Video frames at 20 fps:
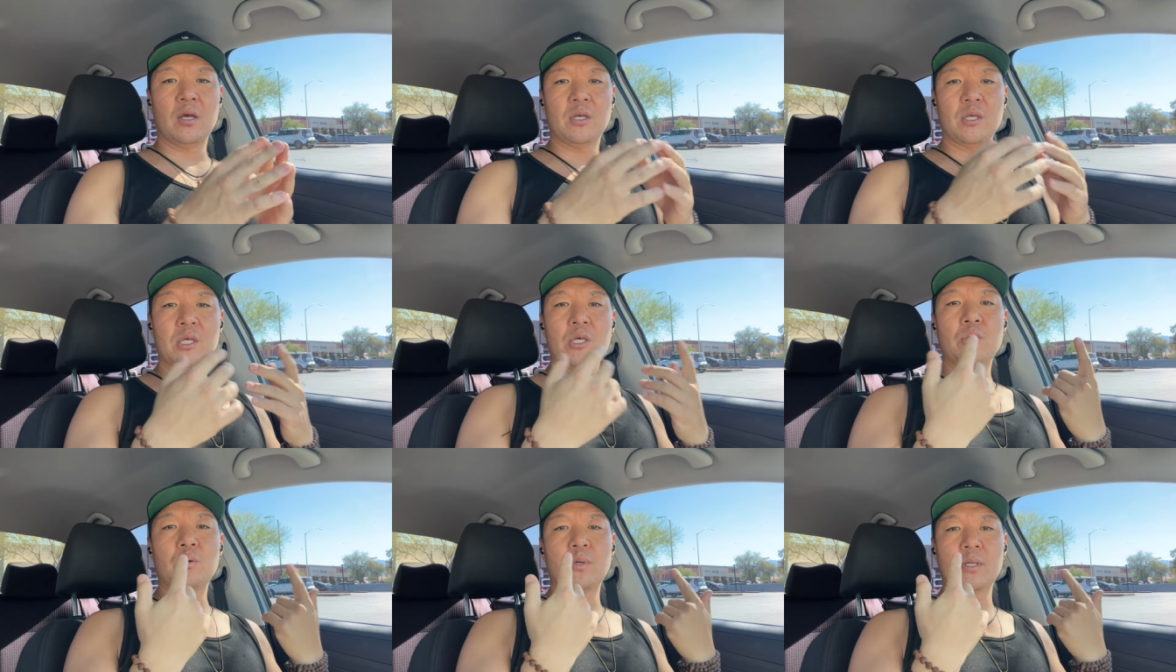
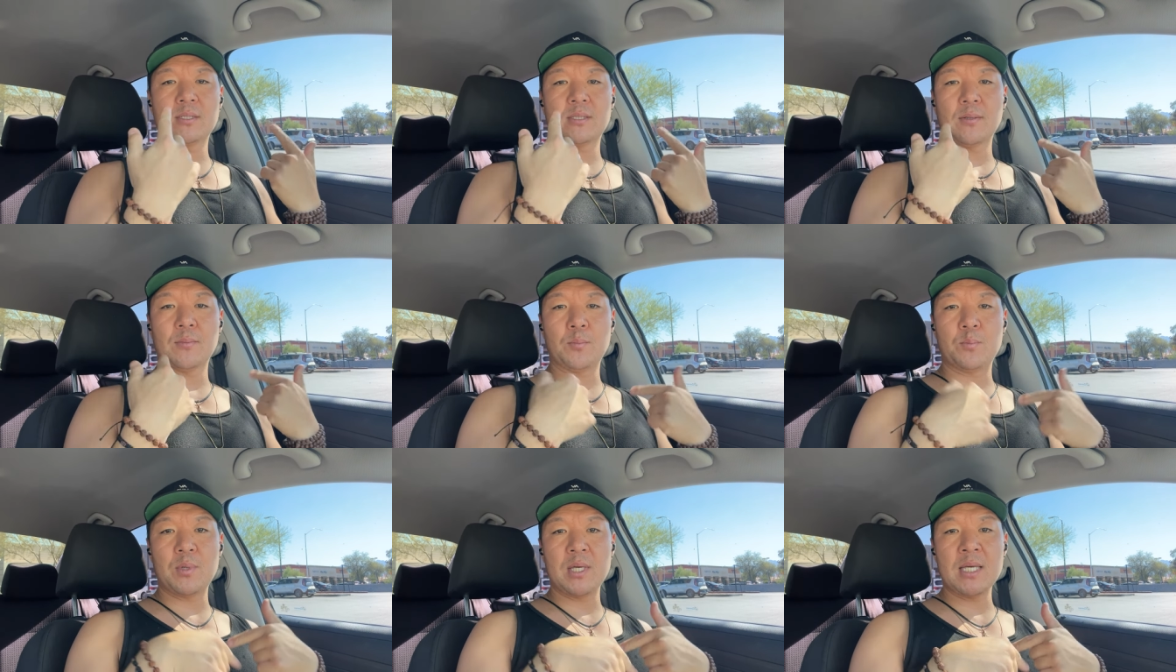you as
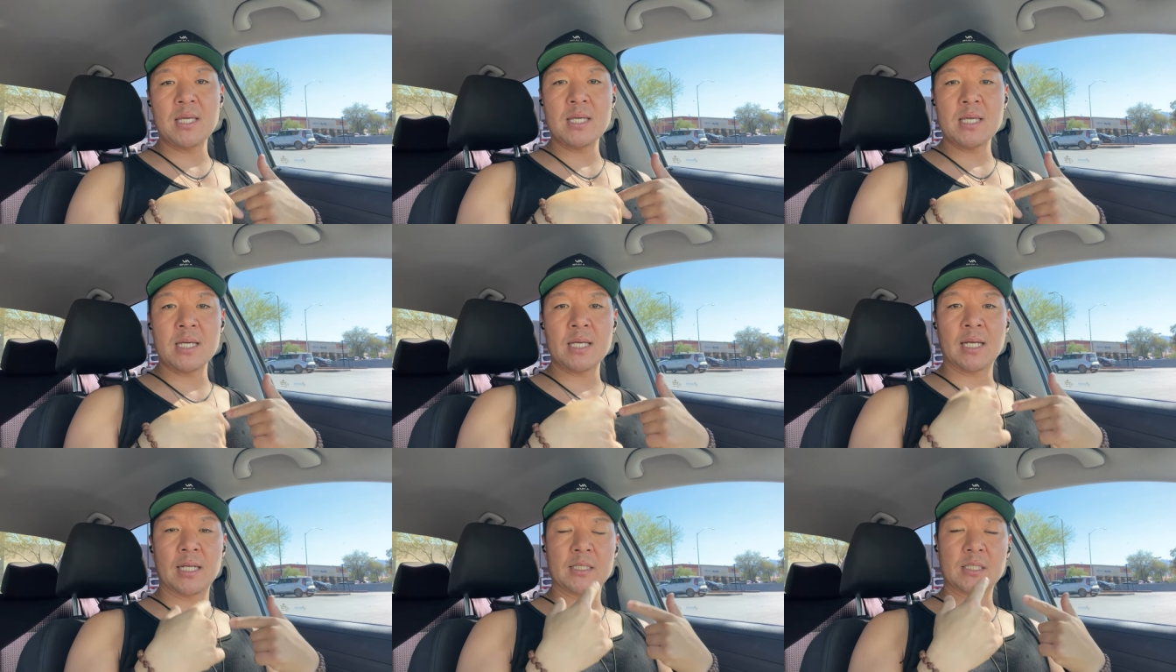a
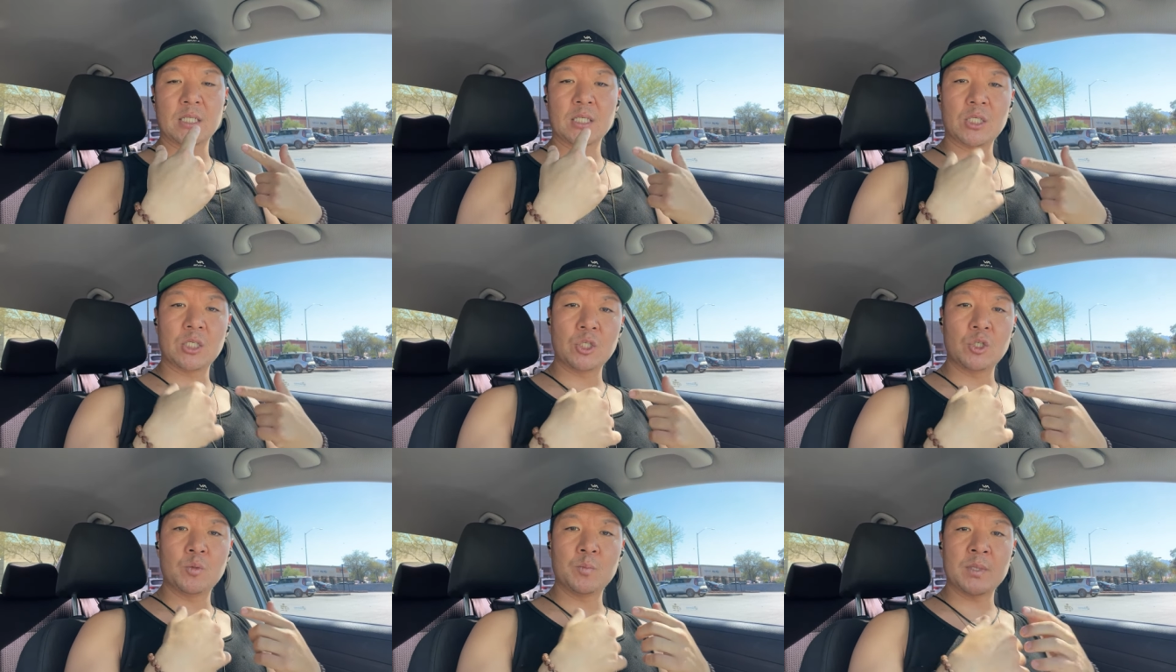being, as a
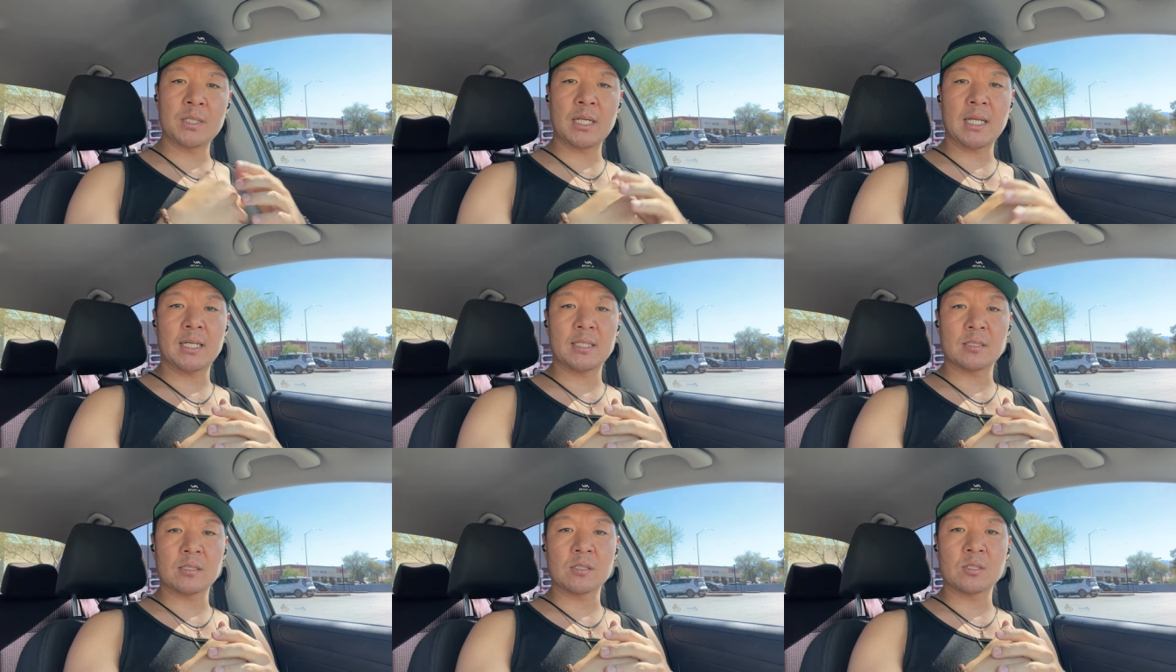human,
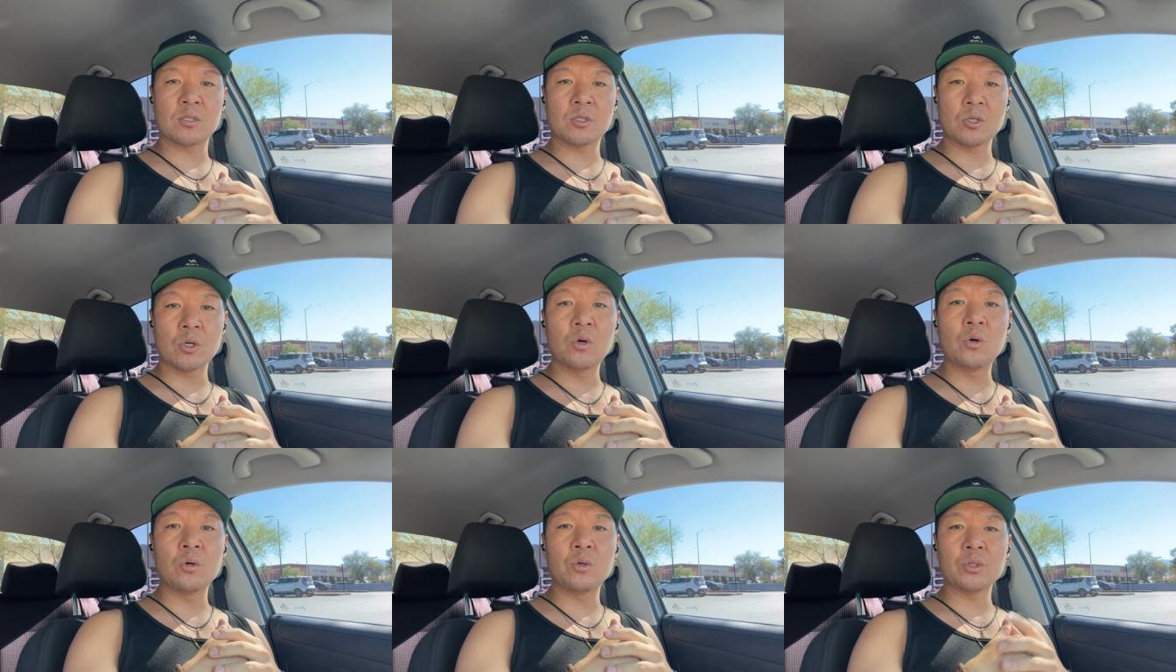as a
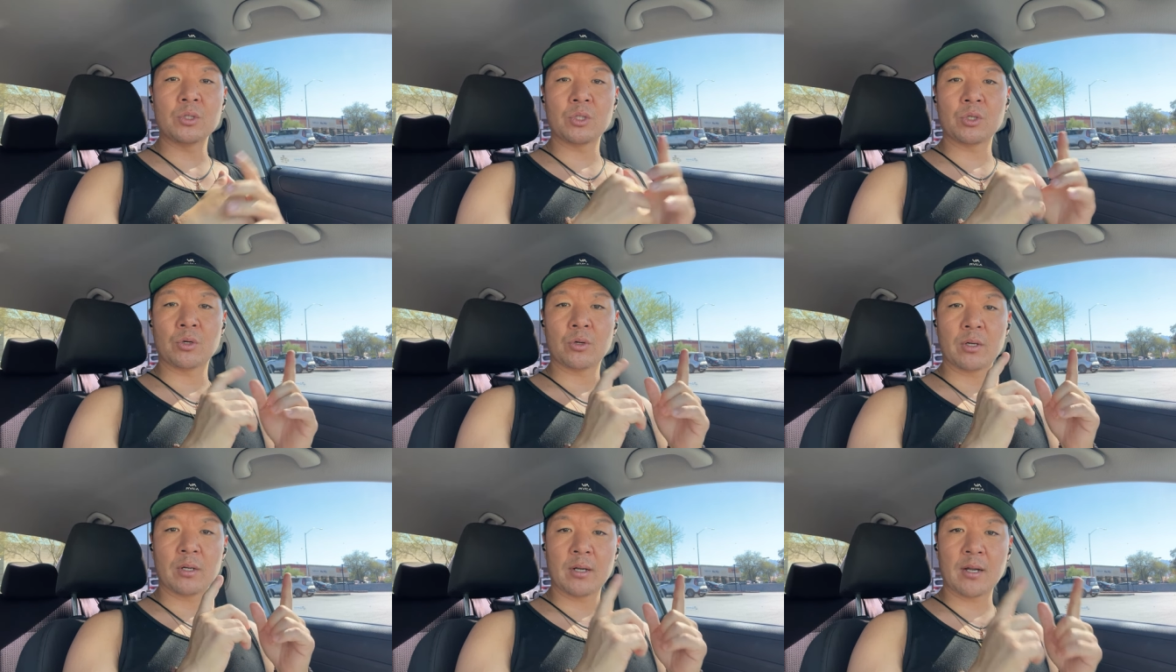soul,
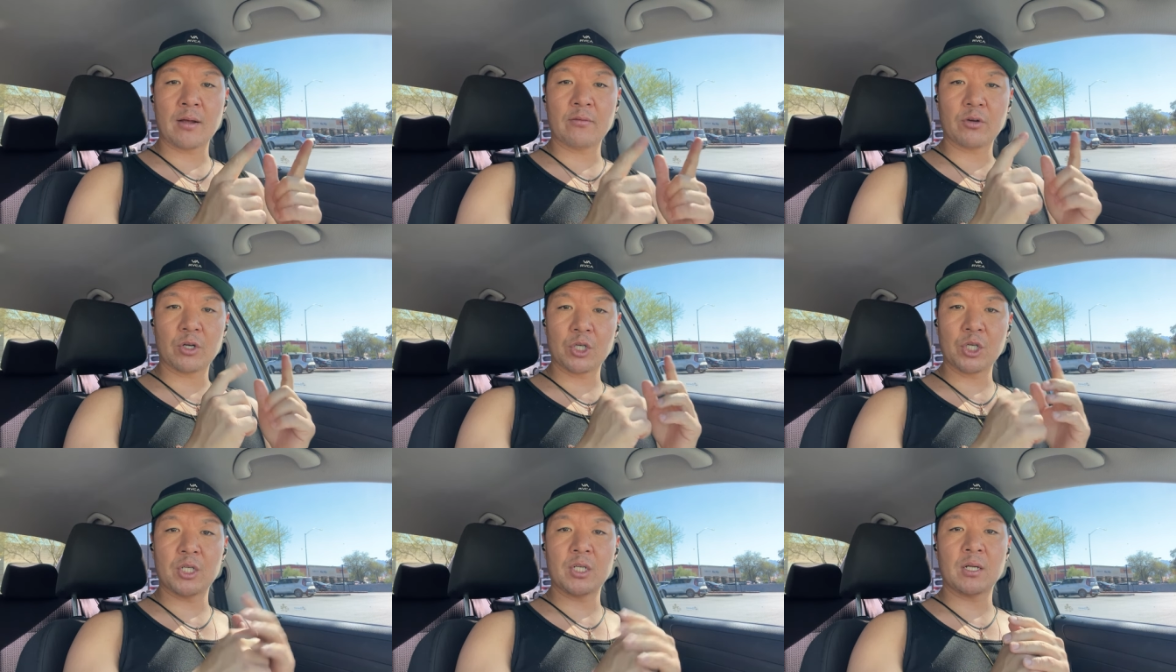you're
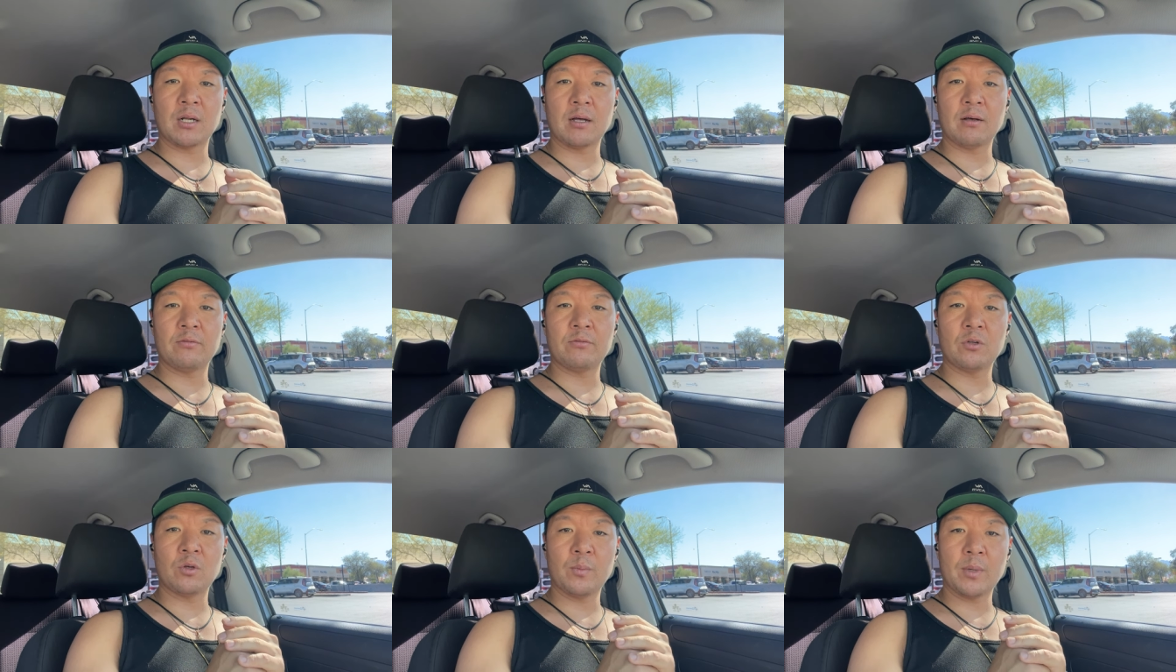never good
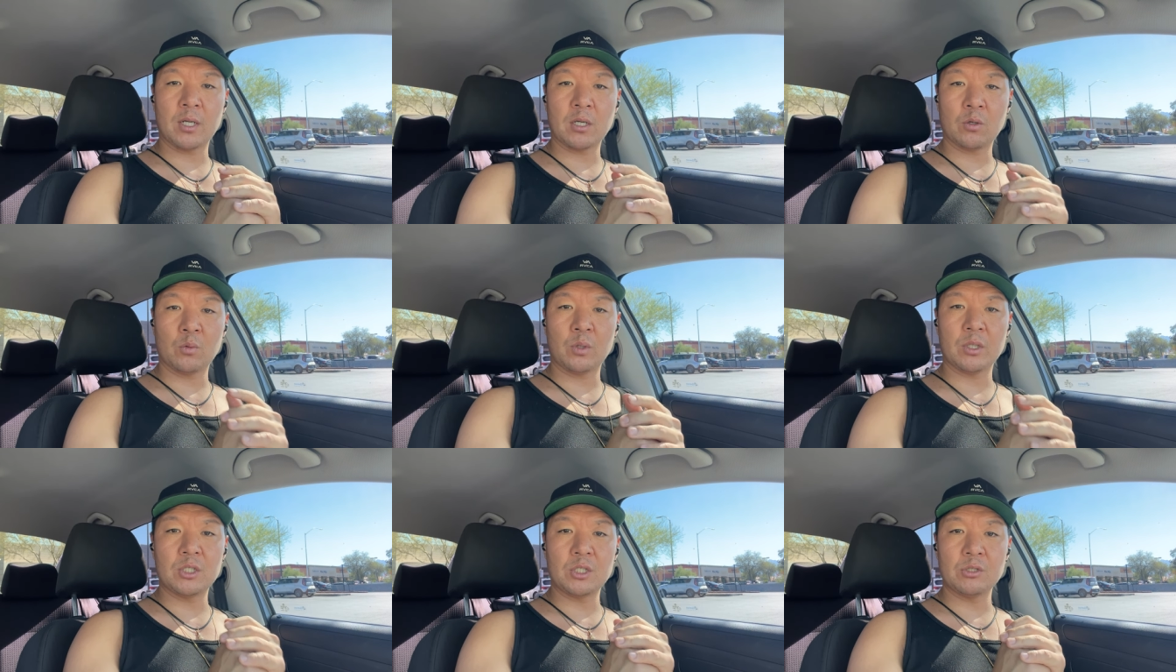enough no
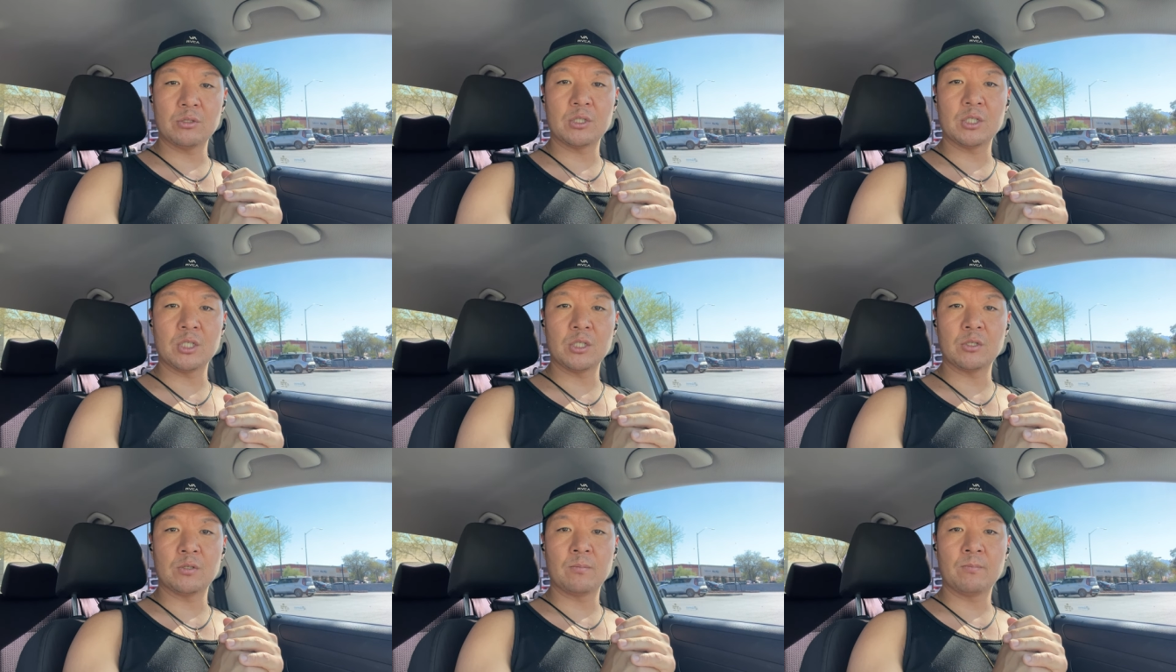matter what you
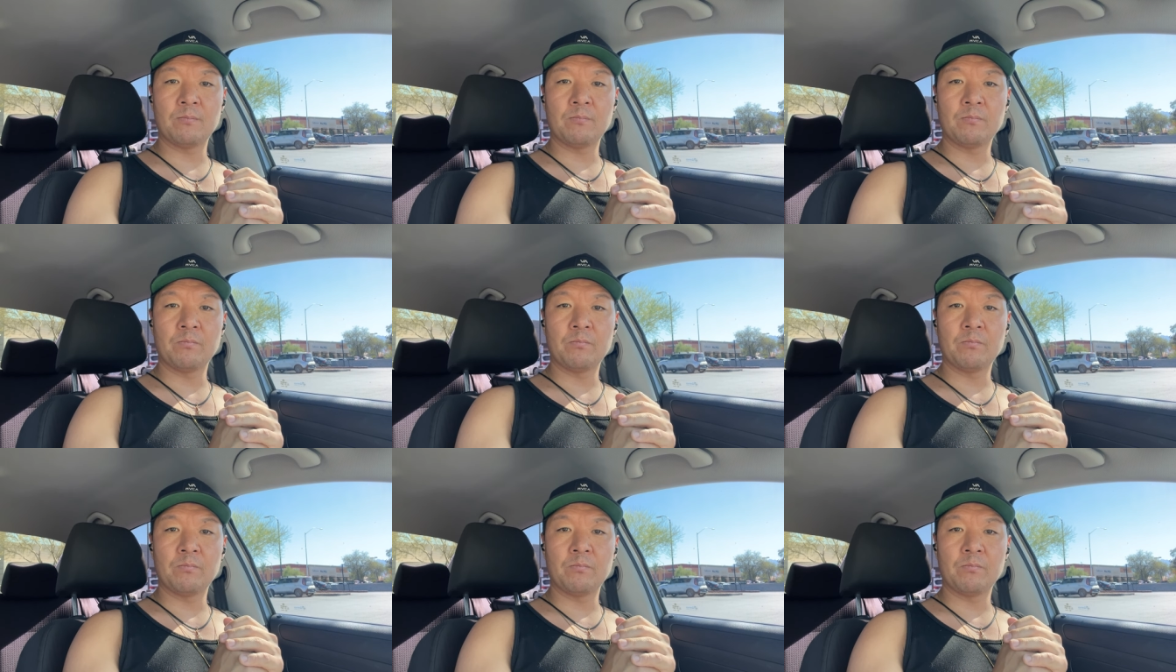do.